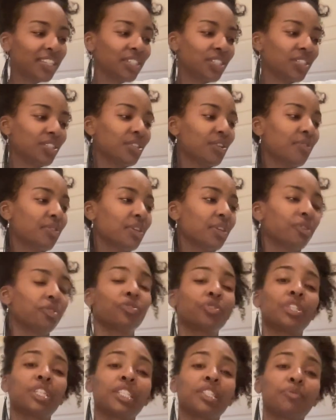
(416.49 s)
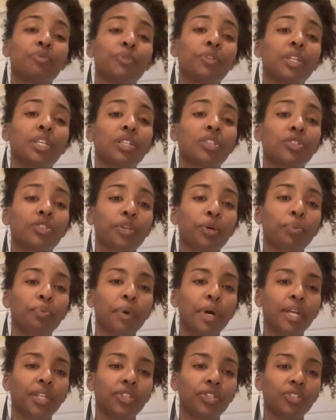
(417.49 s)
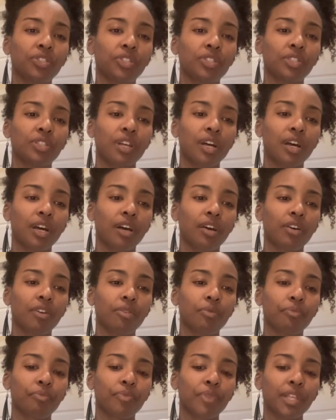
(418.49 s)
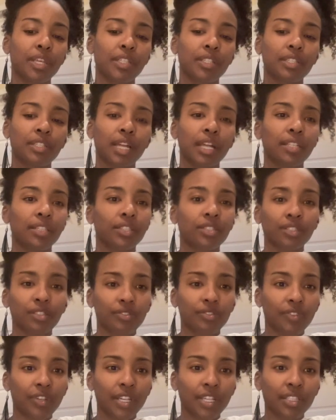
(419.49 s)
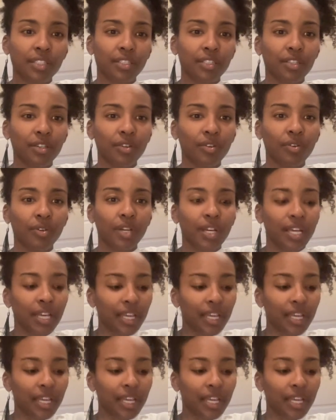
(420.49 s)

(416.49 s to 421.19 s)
Just know that you're transmuting so much that's not serving. So